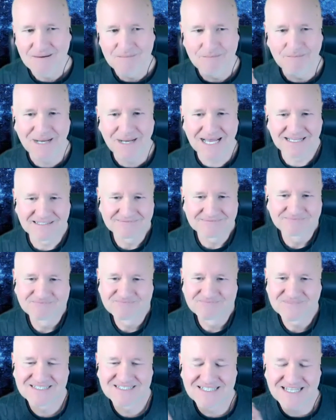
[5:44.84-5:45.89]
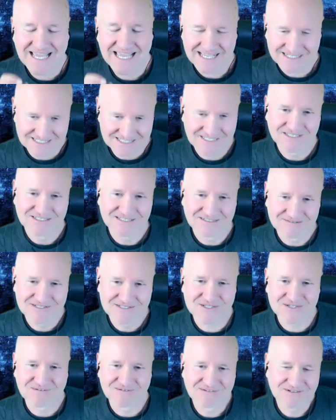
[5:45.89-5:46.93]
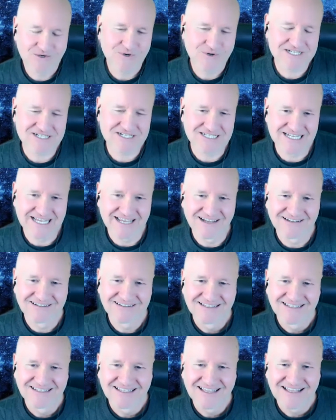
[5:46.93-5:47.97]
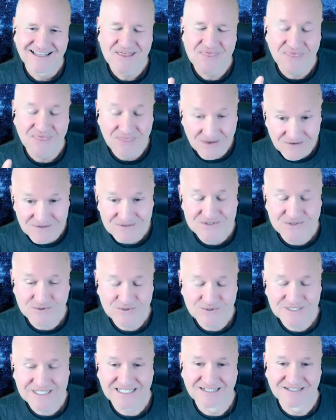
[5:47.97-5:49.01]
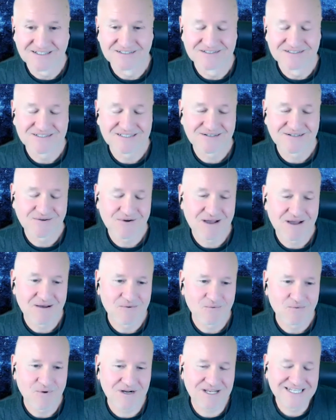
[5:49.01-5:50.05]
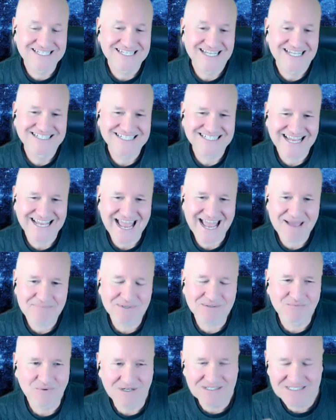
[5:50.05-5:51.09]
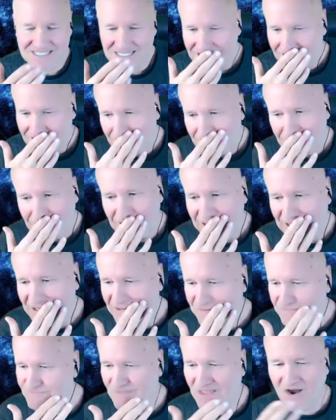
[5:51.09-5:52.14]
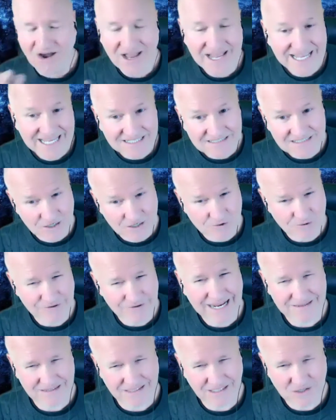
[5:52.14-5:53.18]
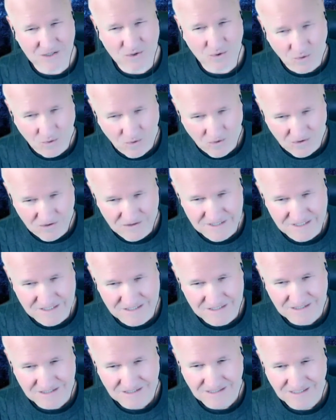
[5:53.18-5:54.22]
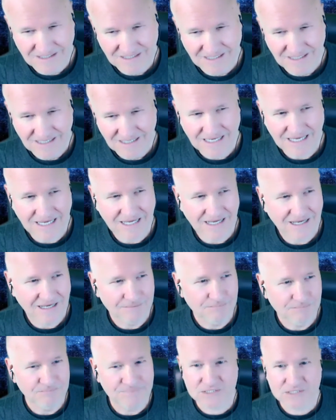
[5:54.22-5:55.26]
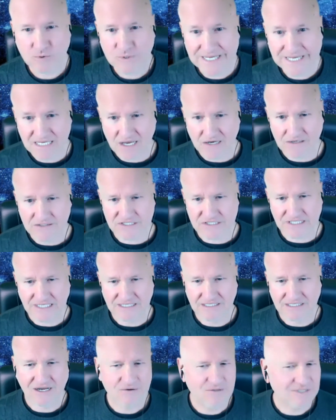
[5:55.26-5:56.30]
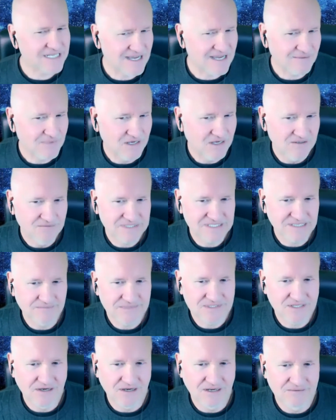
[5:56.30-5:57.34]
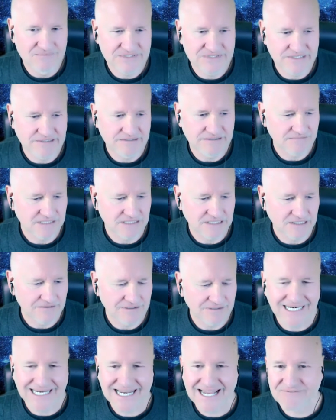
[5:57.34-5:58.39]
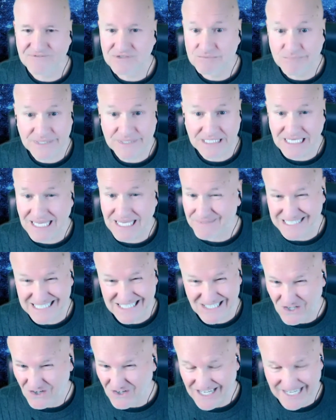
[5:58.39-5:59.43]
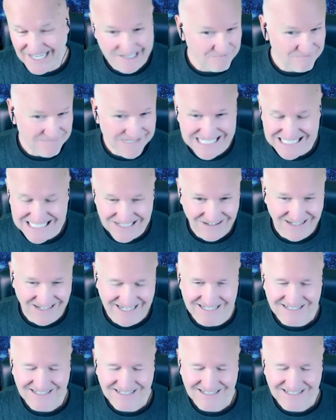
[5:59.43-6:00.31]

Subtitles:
But to answer your question now, those audios, what essentially happened was I had to create the course between coaching, and I would come home sometimes at 11 p.m. at night, midnight.